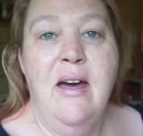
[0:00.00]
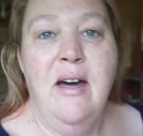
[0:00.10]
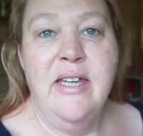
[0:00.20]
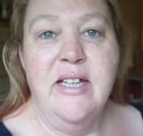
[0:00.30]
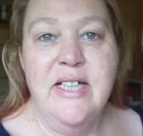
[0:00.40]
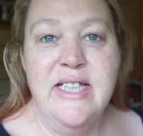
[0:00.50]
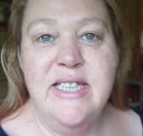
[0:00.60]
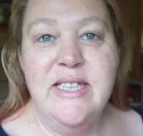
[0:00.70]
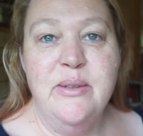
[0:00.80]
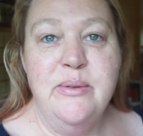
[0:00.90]
Hi guys,
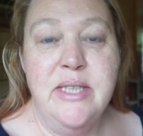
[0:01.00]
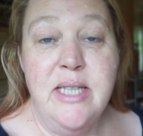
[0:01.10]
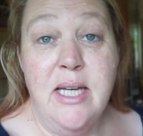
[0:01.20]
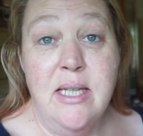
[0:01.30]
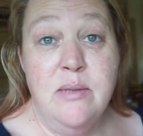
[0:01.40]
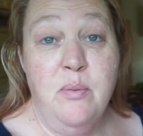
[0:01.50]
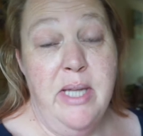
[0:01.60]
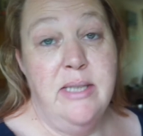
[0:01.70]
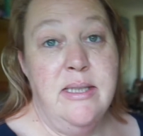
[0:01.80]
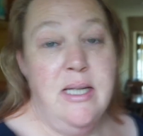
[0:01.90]
so today is
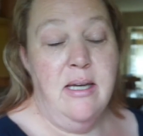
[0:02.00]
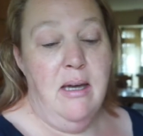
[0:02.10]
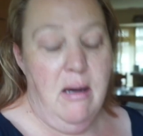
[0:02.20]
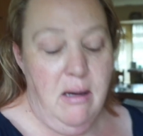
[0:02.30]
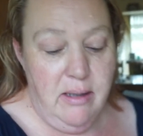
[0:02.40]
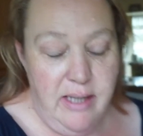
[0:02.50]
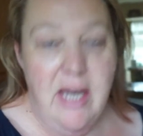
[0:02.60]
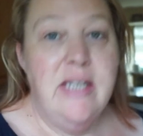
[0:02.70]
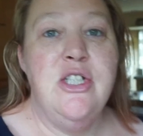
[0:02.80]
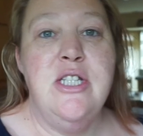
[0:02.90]
Wednesday. I
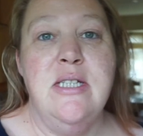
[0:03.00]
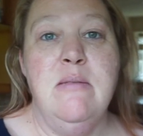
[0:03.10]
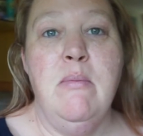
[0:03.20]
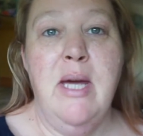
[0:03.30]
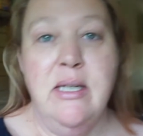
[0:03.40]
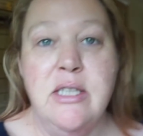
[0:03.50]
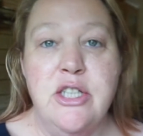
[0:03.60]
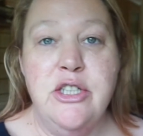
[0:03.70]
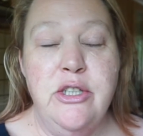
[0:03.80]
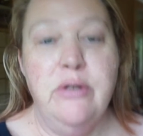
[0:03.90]
actually didn't
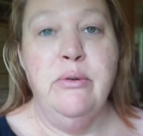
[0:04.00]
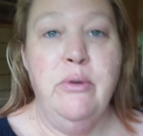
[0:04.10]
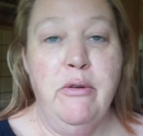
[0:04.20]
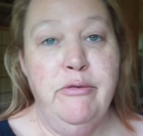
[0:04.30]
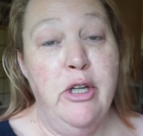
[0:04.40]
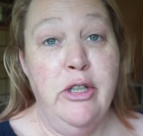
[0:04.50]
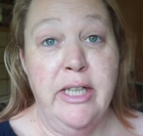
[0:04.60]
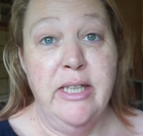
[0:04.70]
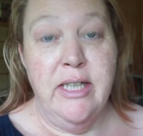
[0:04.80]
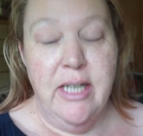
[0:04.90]
manage to vlog
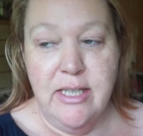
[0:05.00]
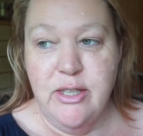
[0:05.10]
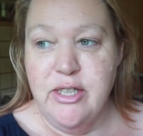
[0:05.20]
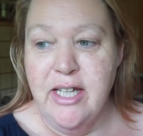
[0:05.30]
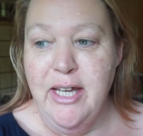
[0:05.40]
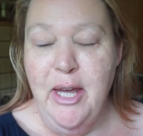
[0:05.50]
anything yesterday.